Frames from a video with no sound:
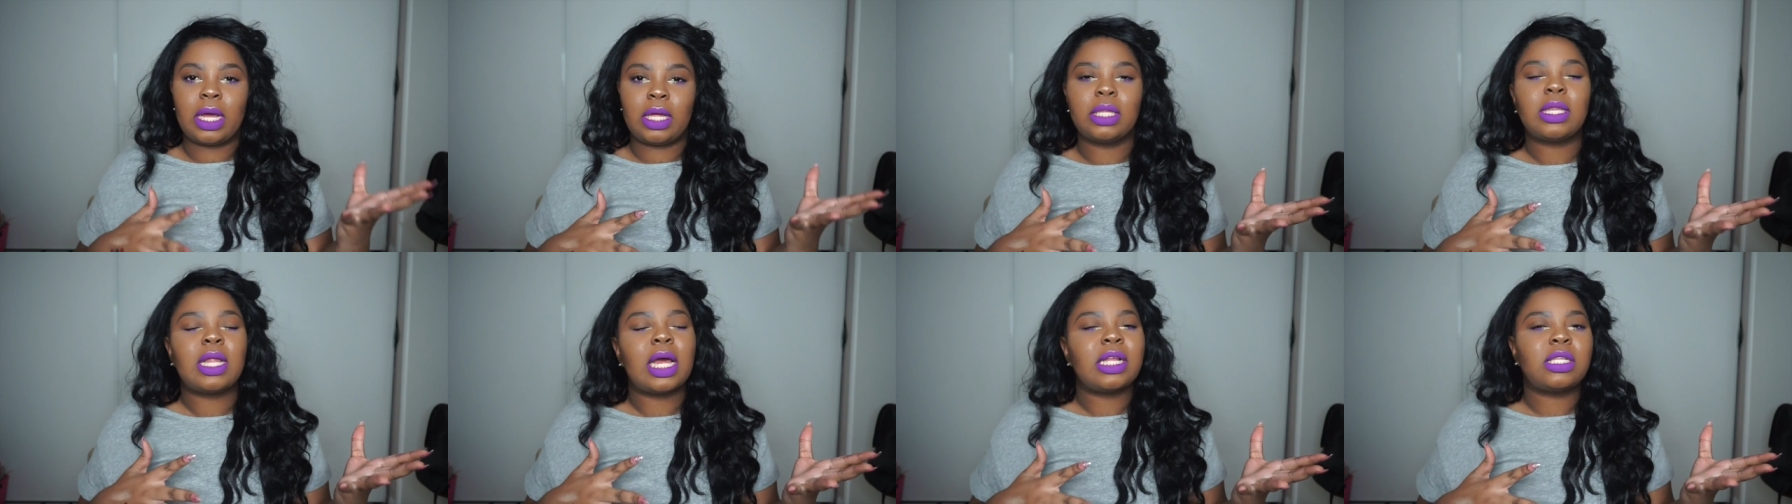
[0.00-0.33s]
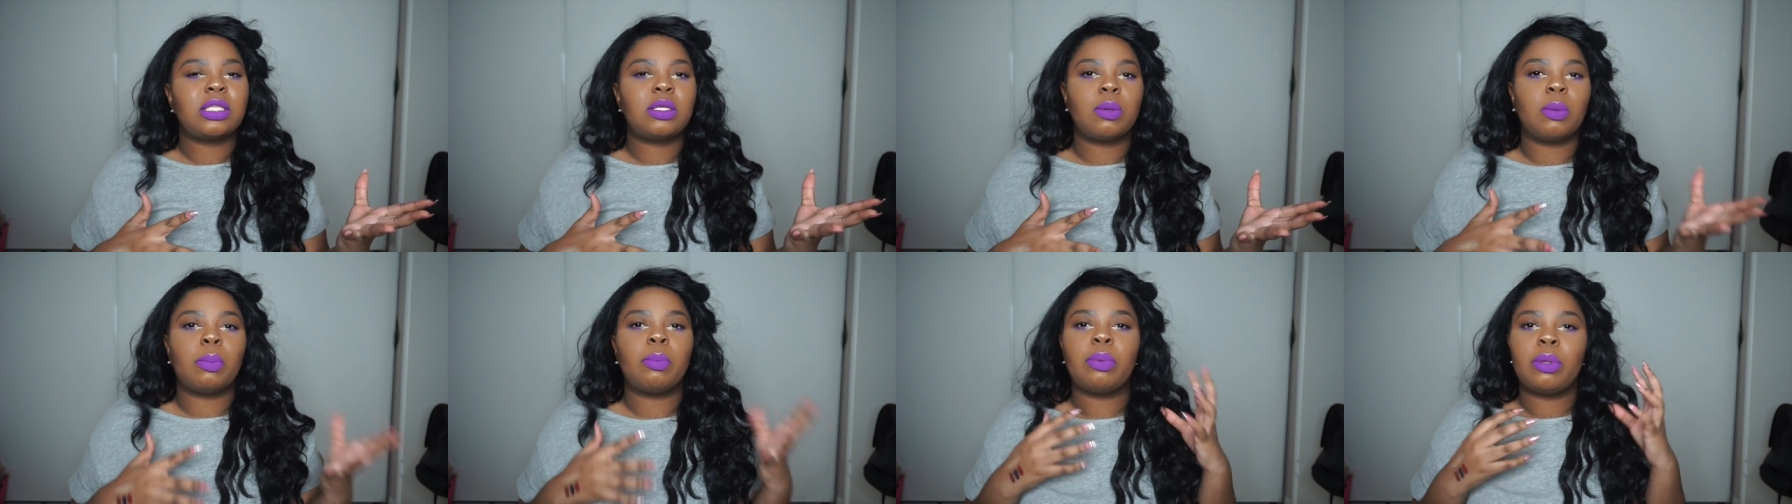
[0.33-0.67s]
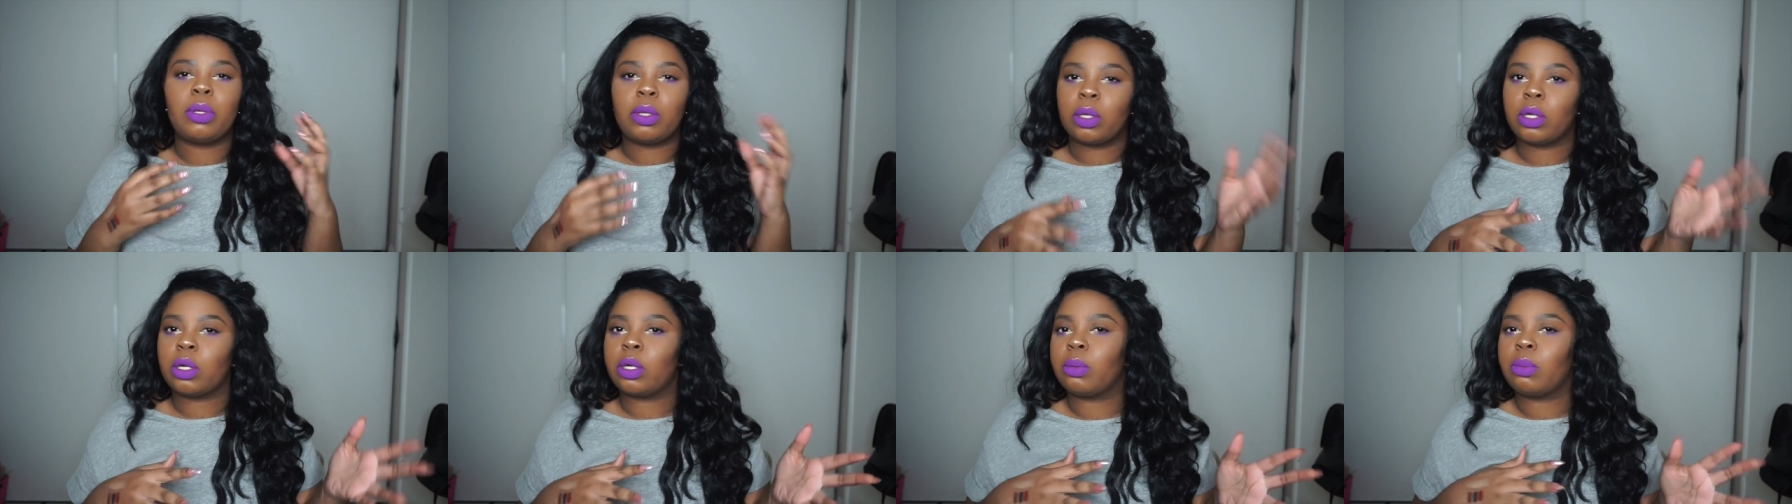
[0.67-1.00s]
That's a
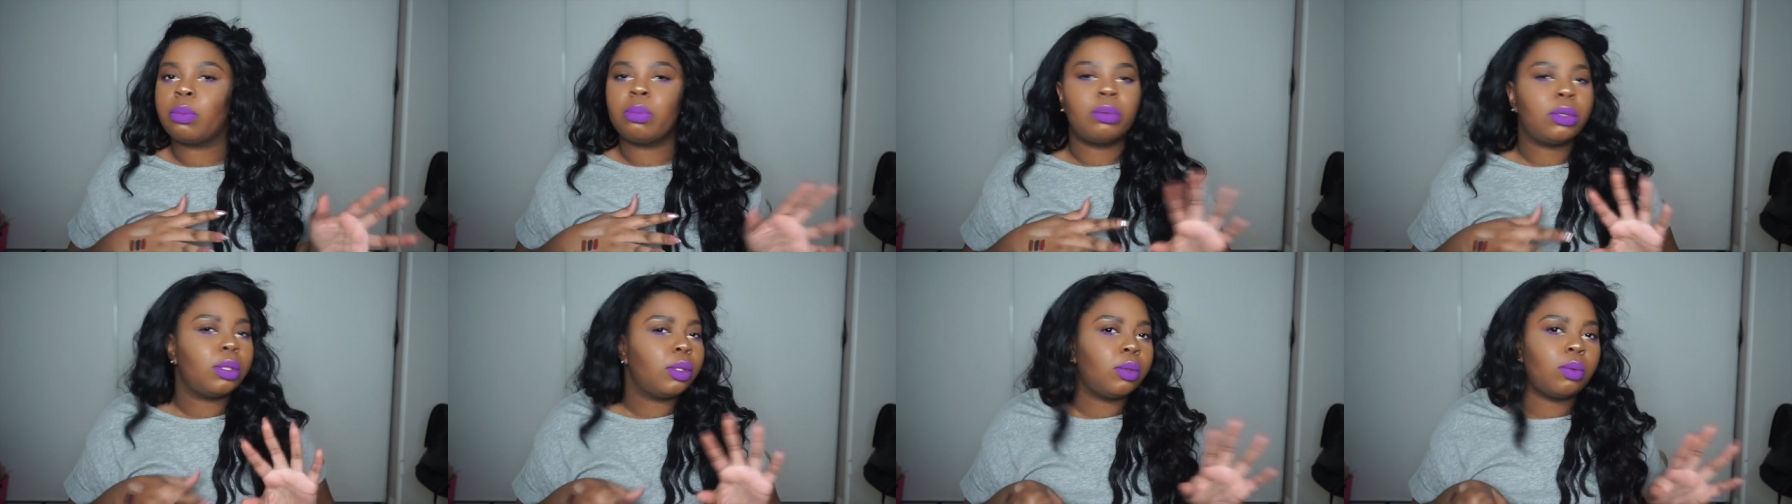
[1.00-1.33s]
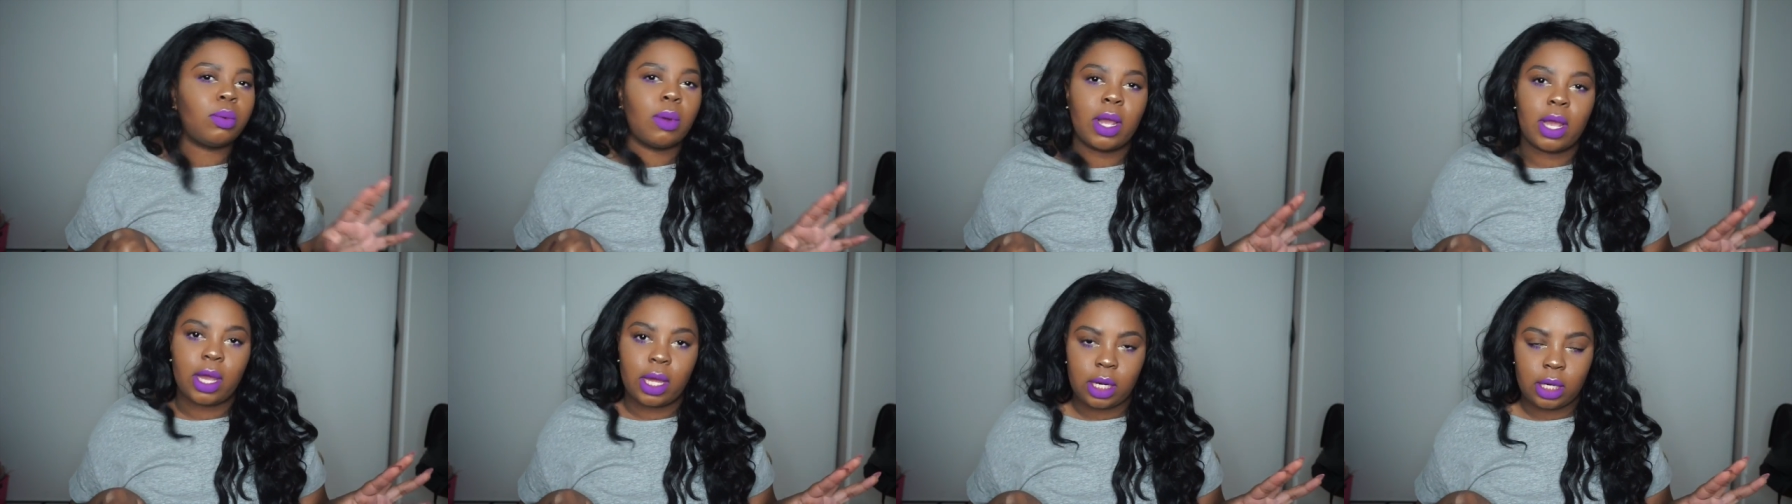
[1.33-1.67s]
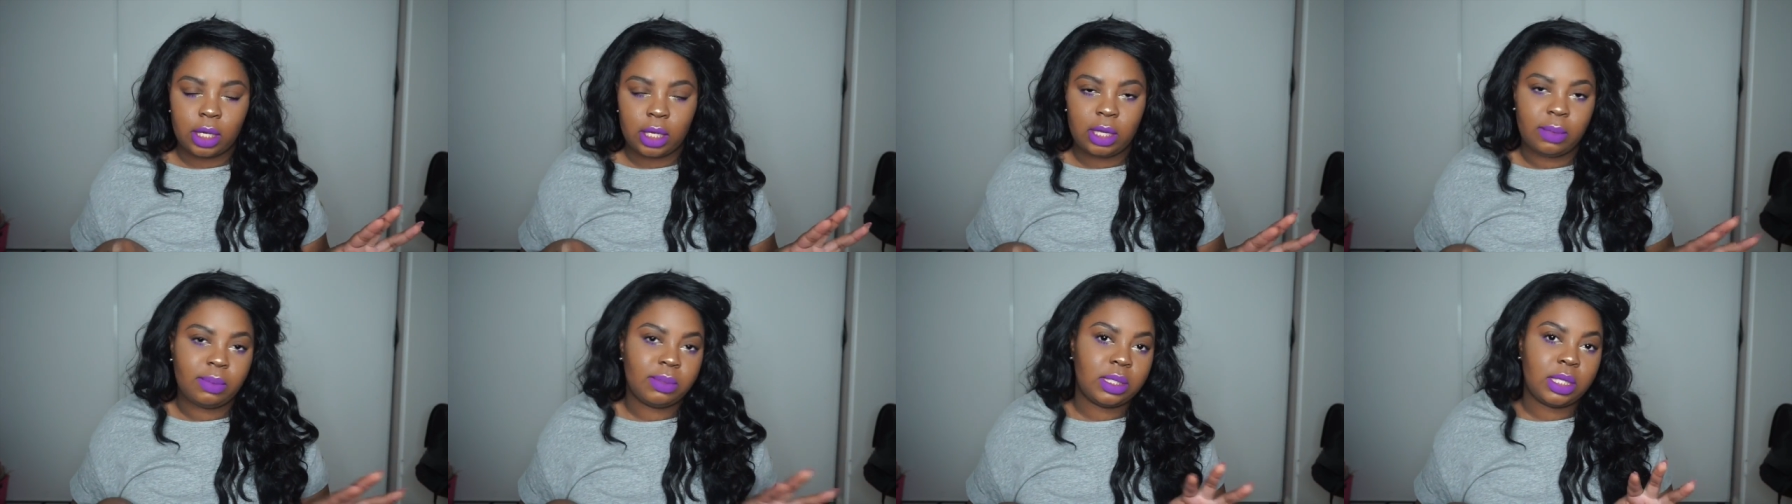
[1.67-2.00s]
pure blue red
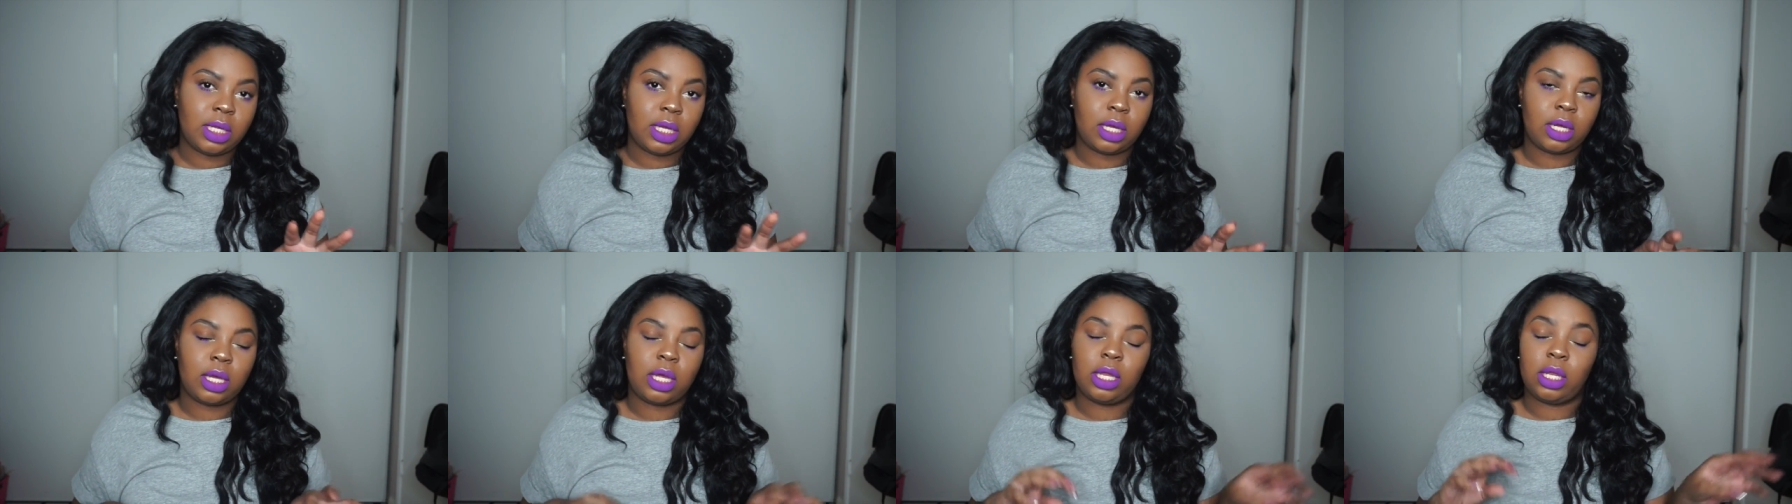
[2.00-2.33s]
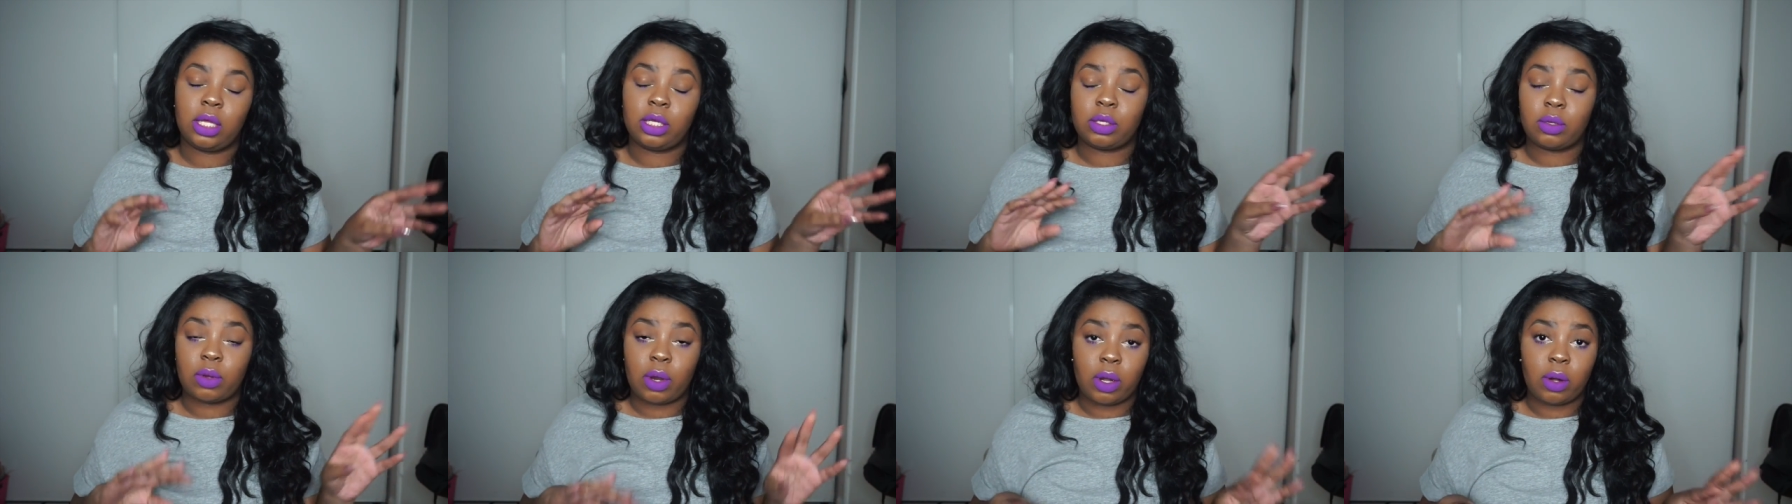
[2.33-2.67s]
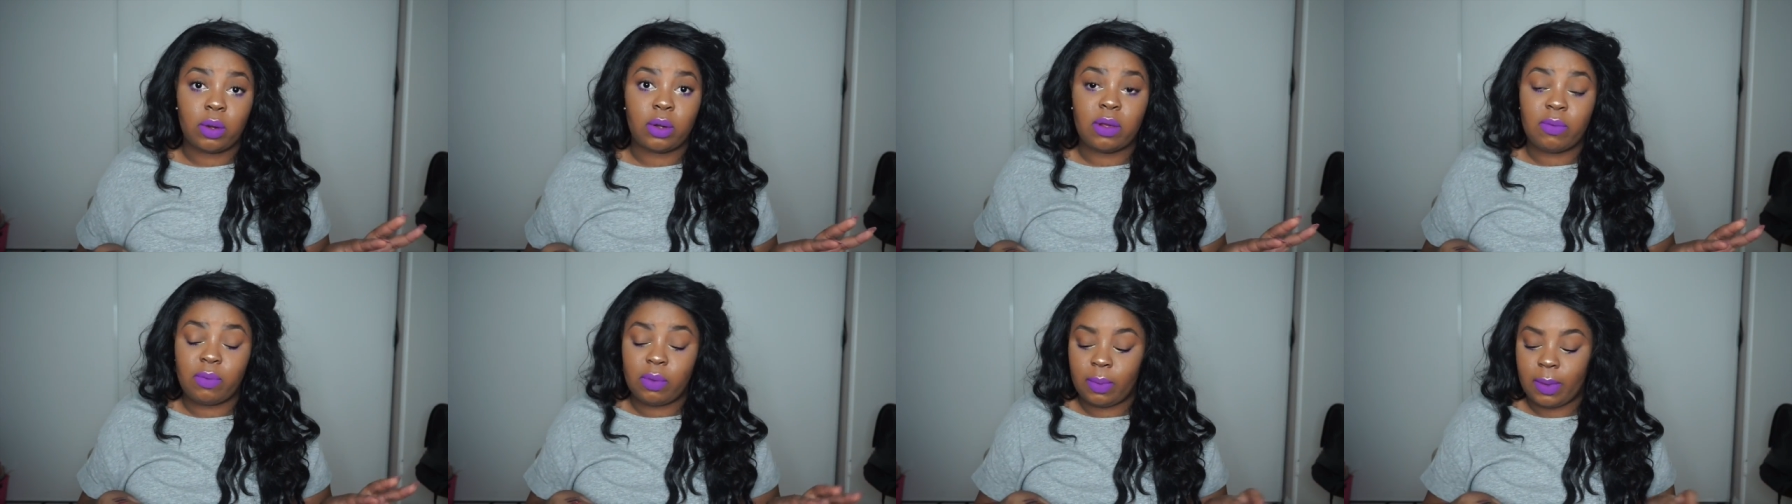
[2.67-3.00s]
lipstick. It looks great
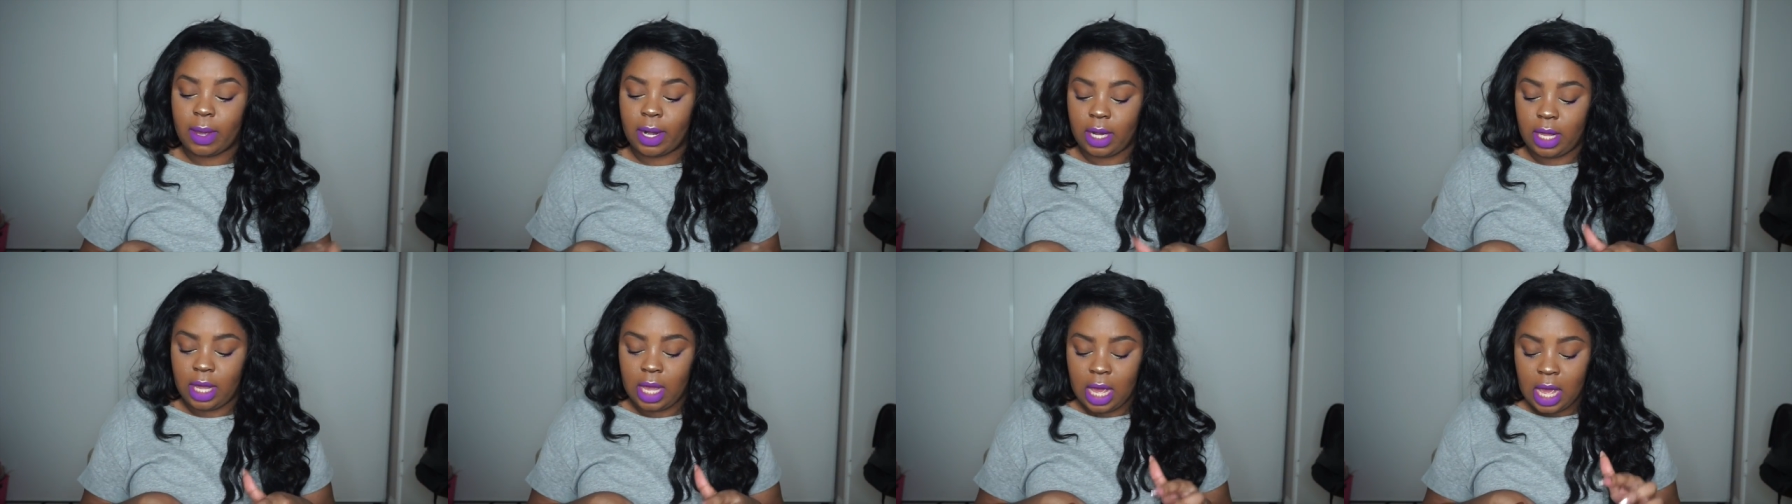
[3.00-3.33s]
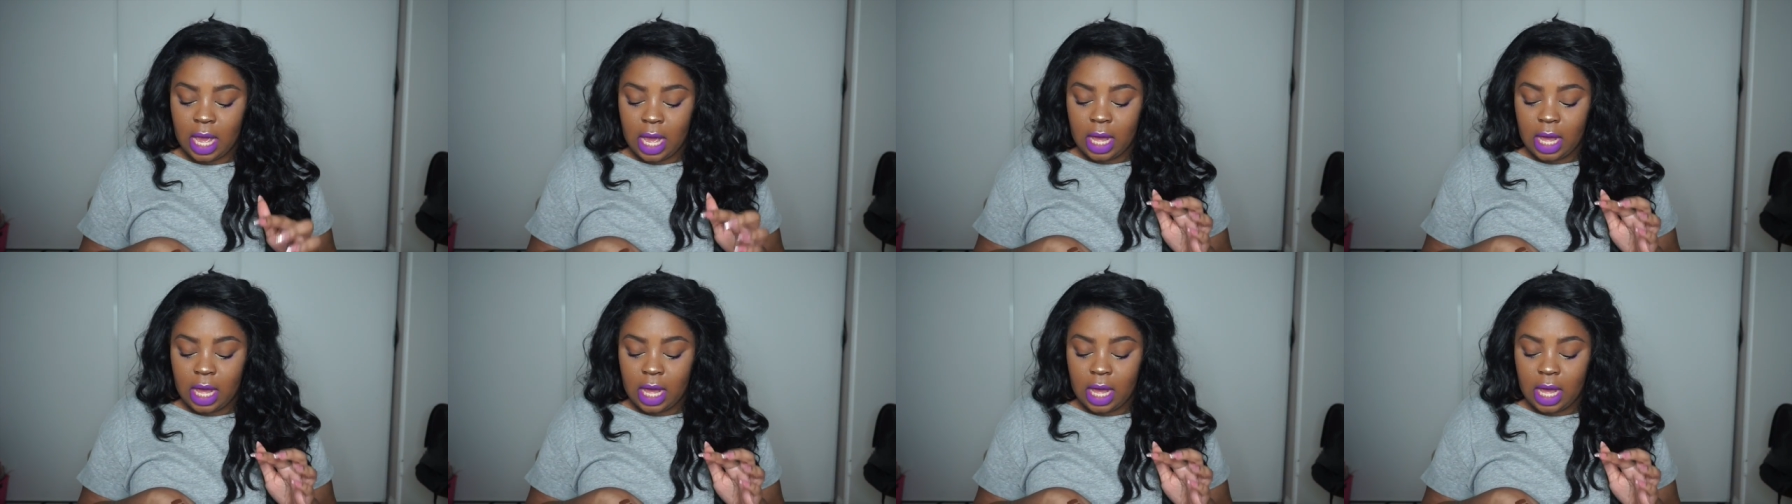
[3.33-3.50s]
on everybody.